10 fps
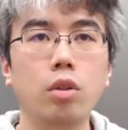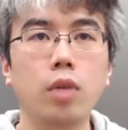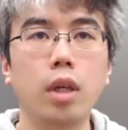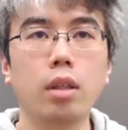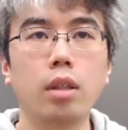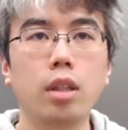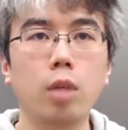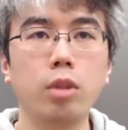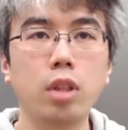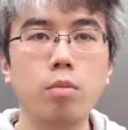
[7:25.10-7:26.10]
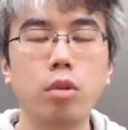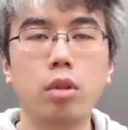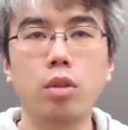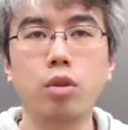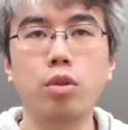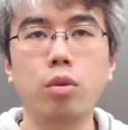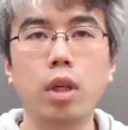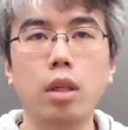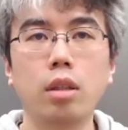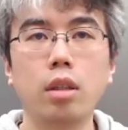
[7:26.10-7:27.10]
Well, the first is that we
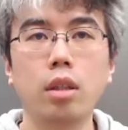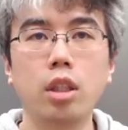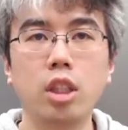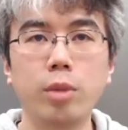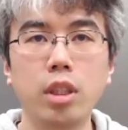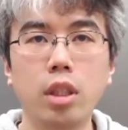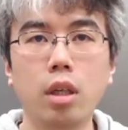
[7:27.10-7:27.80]
changed the resolution